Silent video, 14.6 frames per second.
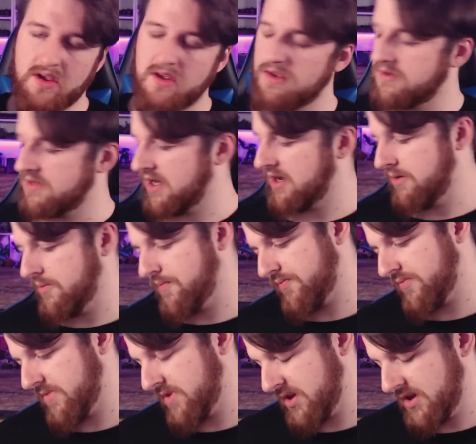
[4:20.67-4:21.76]
So,
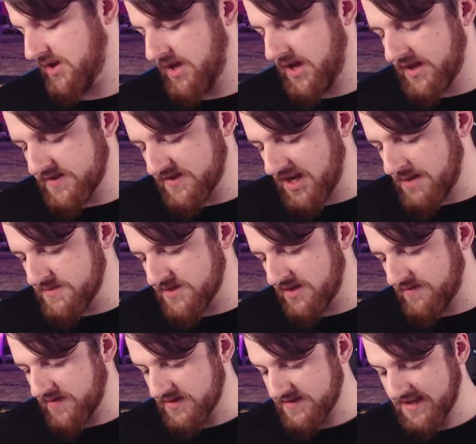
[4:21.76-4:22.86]
in terms
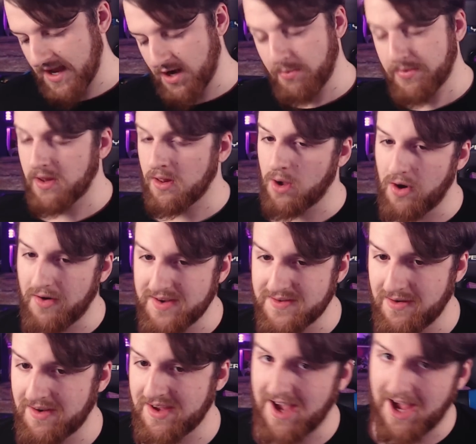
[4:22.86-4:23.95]
of setting up the lore, it's
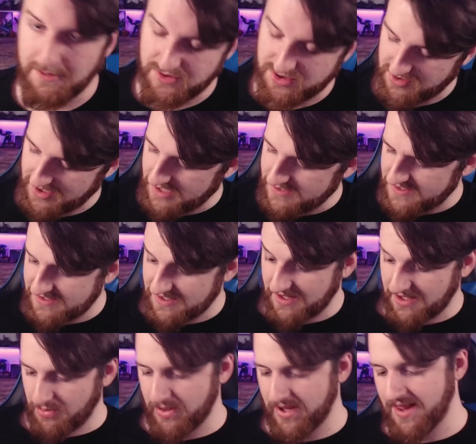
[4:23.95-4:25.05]
very abstract. It's a
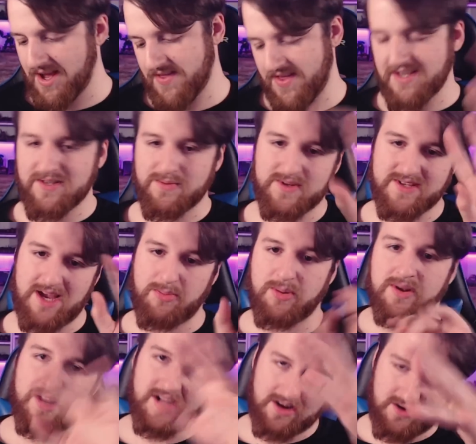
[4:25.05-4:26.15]
little bit like, this is what's
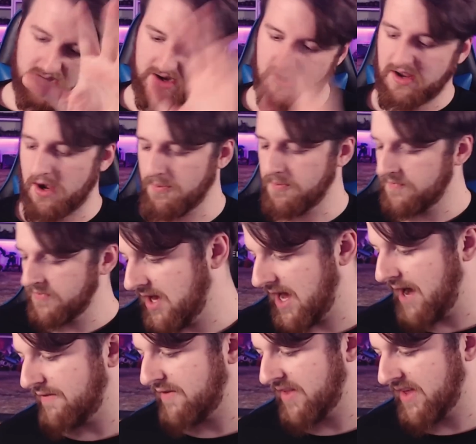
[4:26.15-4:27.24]
happened and go.
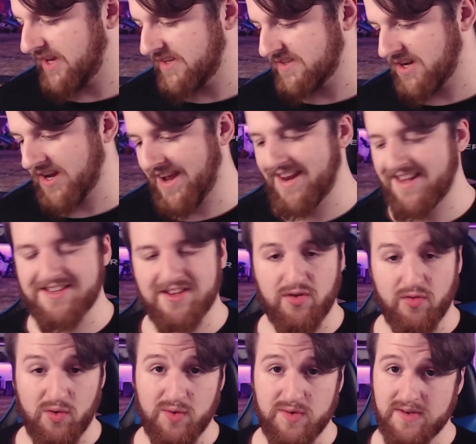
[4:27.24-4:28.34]
After that, you start getting into the
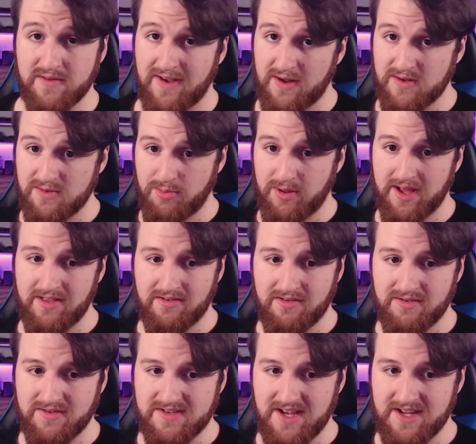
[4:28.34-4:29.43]
rules of how to play the
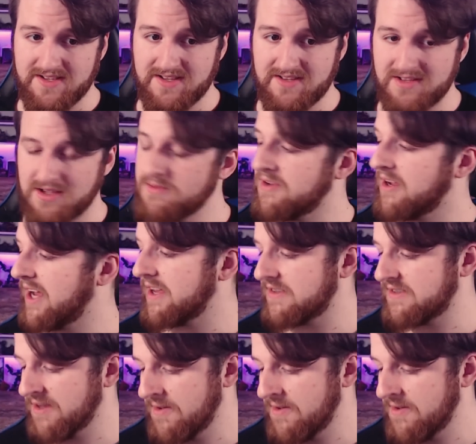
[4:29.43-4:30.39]
Crusade system. So I guess